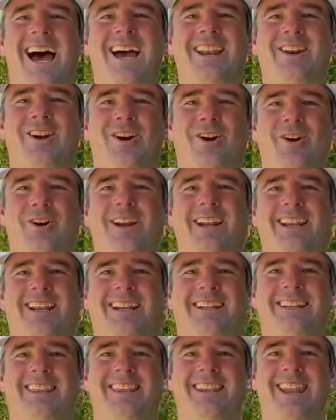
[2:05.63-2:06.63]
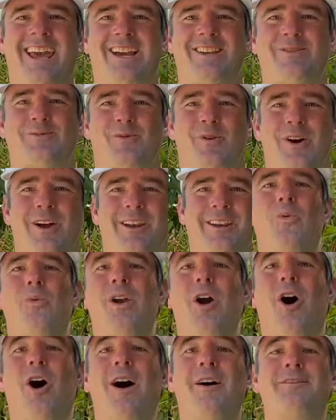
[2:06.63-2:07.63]
in a hurry to get to the next one? We
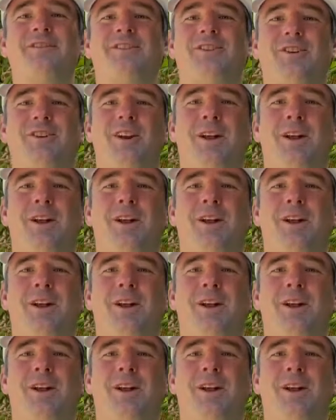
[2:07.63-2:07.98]
all have certain